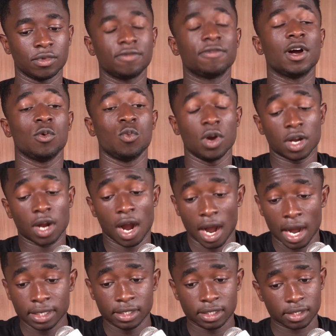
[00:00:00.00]
I work
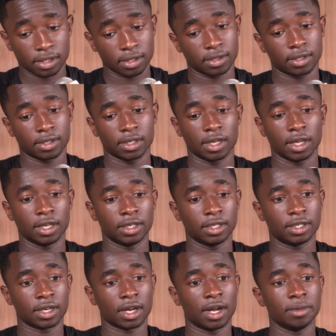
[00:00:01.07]
hard
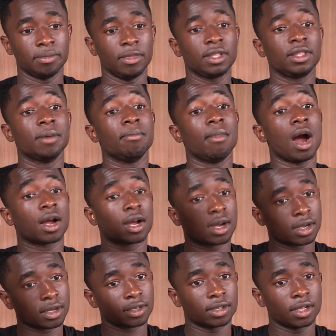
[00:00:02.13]
and I make the
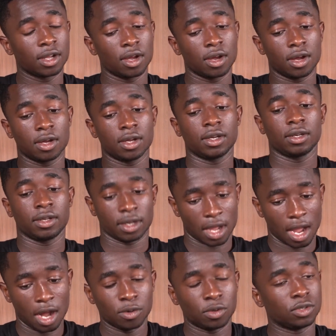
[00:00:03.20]
mark,
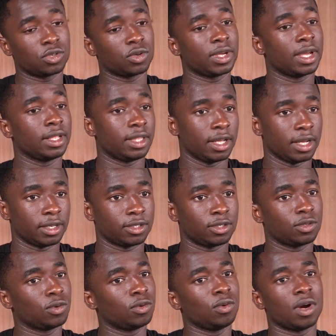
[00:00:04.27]
I'll also get there.
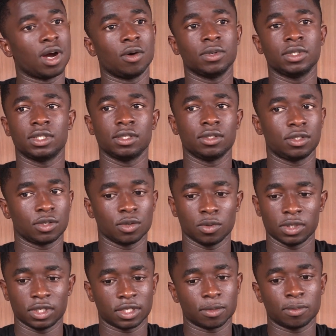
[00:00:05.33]
So I wasn't so
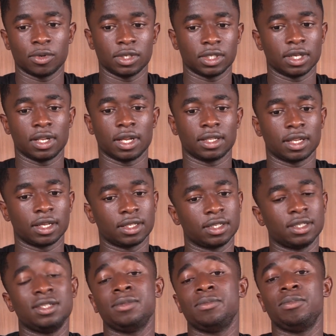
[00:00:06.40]
disappointed like that.
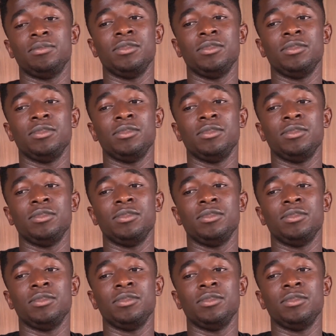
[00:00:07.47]
And